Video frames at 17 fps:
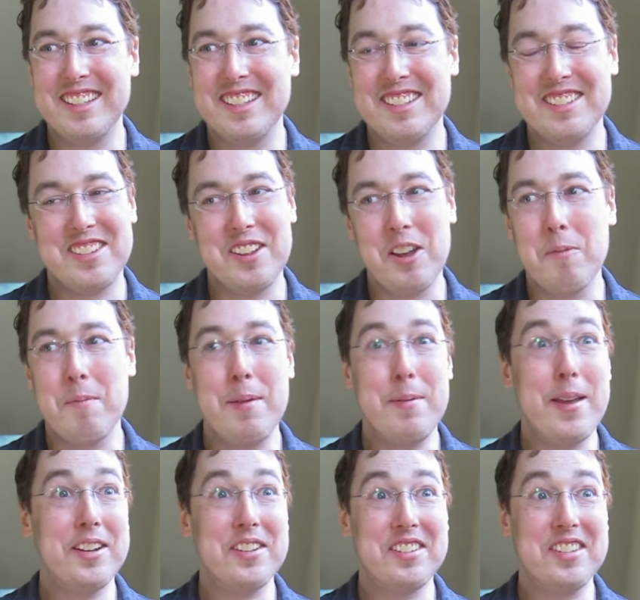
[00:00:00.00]
So
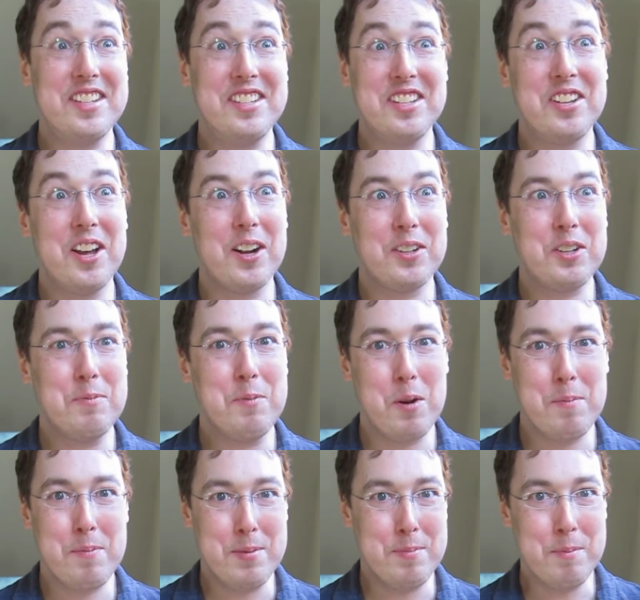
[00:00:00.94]
maybe I just need to talk to
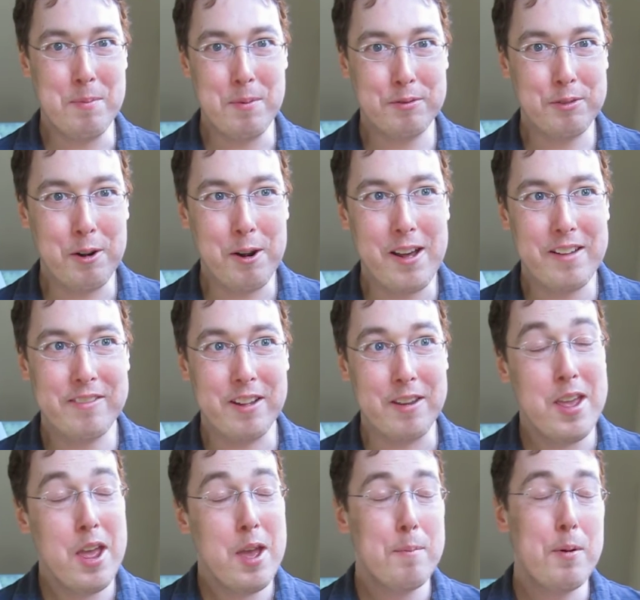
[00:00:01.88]
more people before I'll
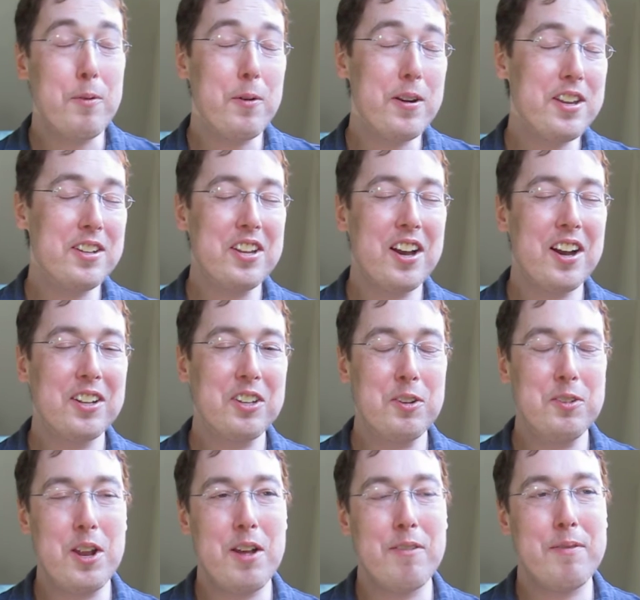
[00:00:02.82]
find. But when you talk
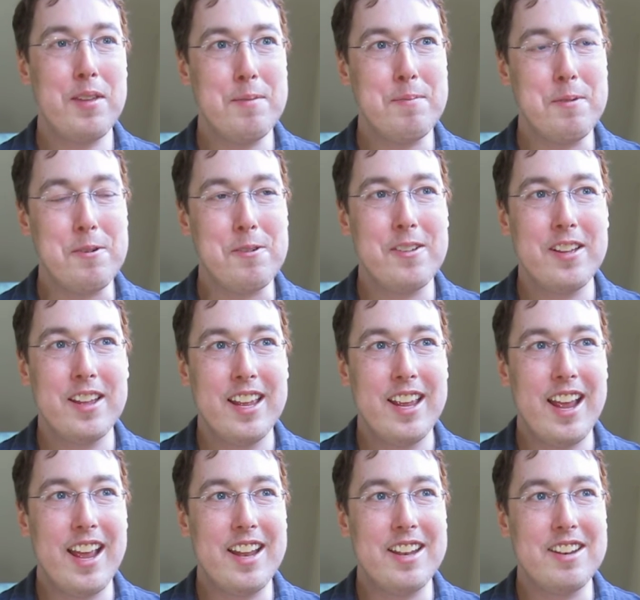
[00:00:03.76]
to enough people,
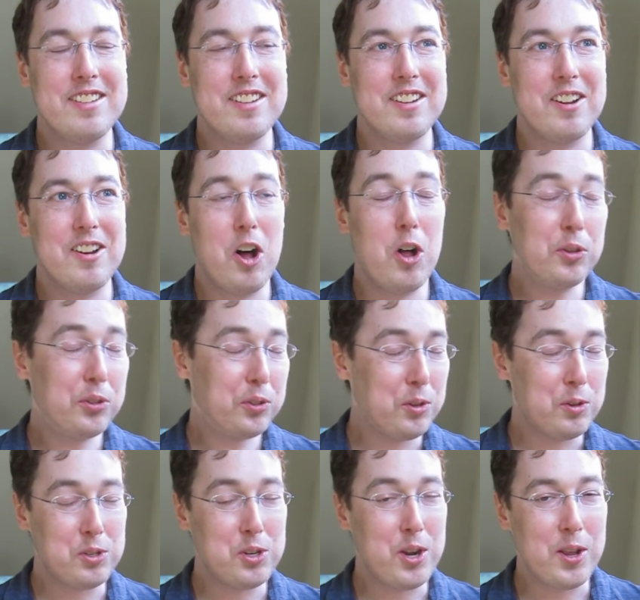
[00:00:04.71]
and
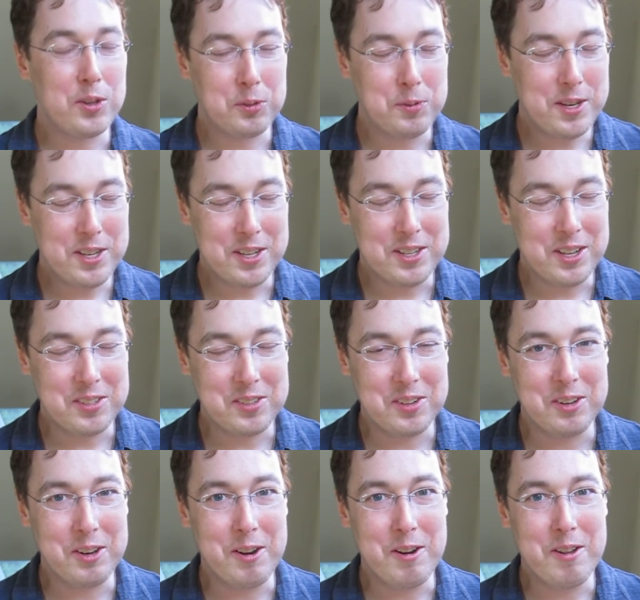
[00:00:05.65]
also Joss Whedon
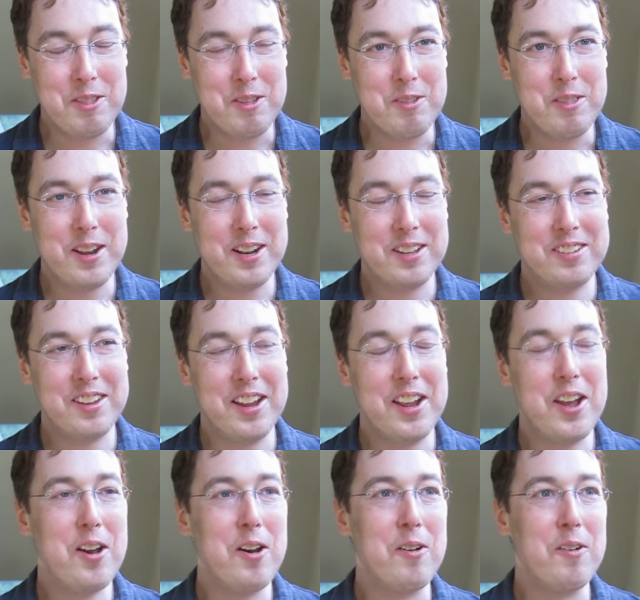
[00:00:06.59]
doesn't agree with you, then it's
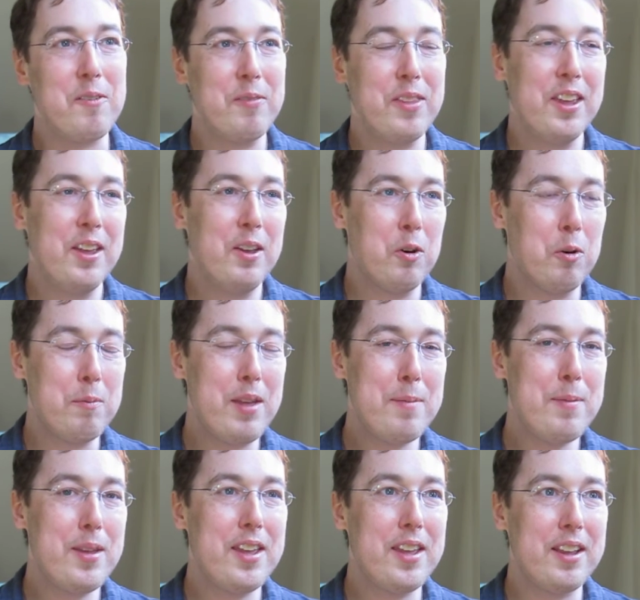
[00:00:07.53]
like, oh, well,
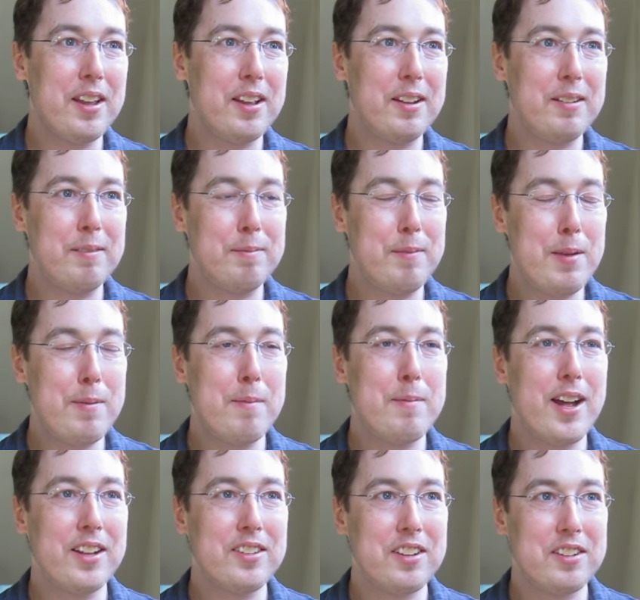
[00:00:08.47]
maybe I'm
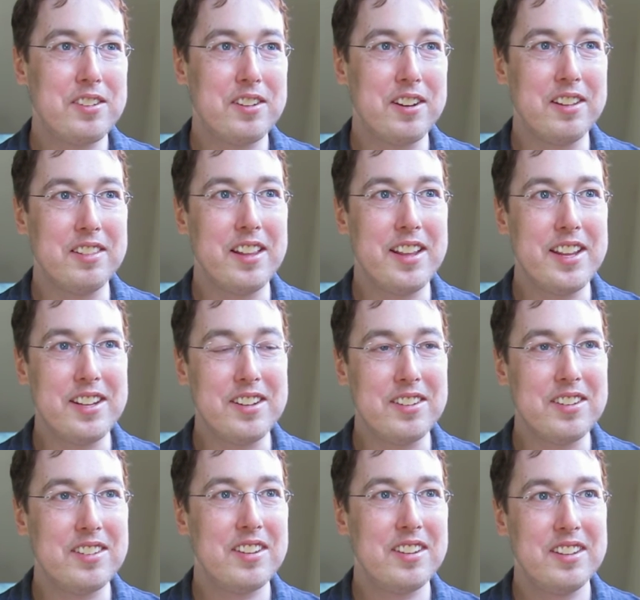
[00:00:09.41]
not such an
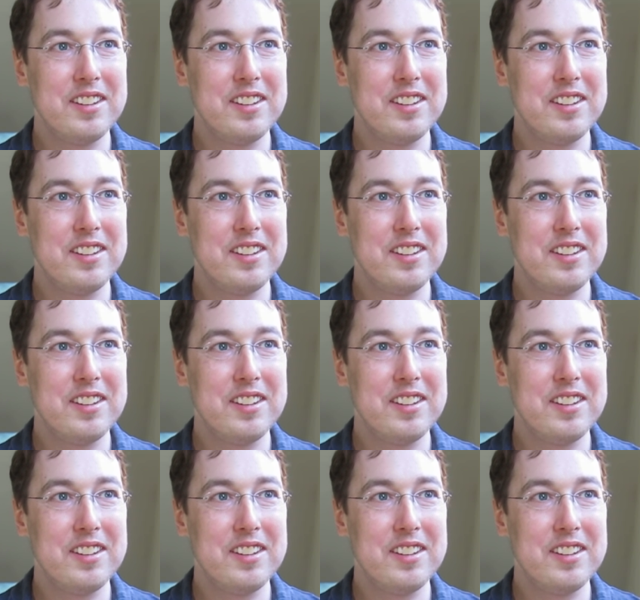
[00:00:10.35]
enlightened